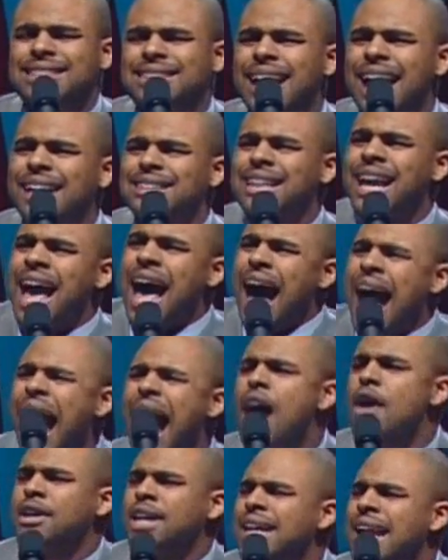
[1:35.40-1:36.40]
says,
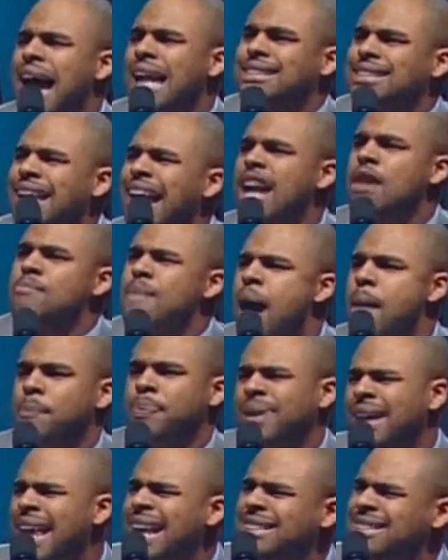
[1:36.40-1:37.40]
how can I take my
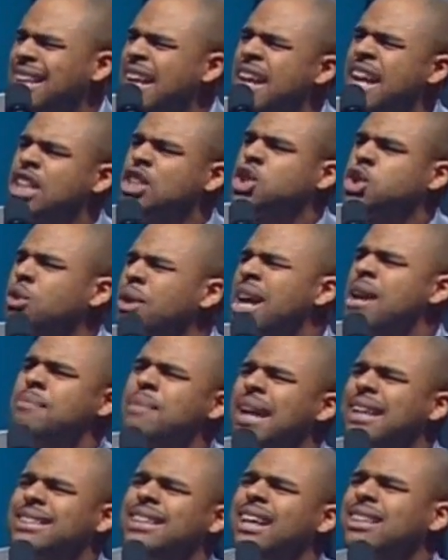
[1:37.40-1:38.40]
place in a dream
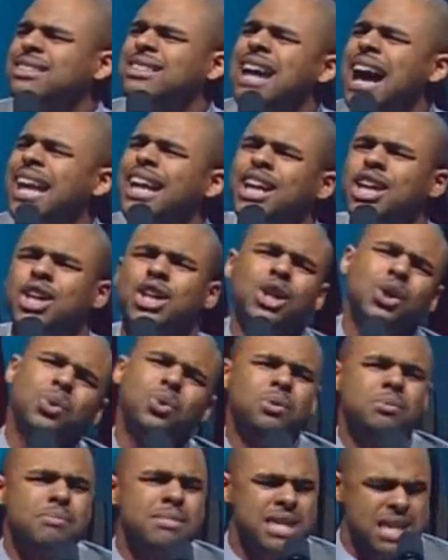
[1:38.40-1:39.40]
that does not
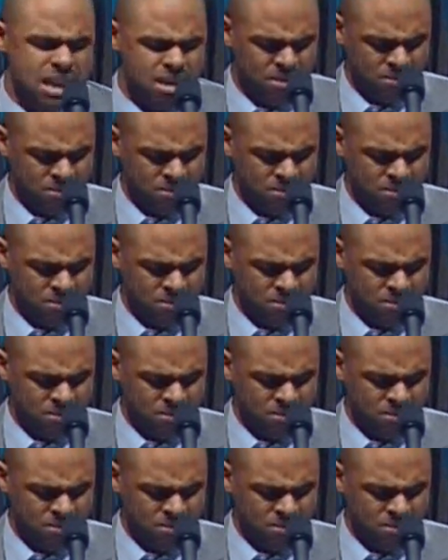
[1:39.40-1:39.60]
include me?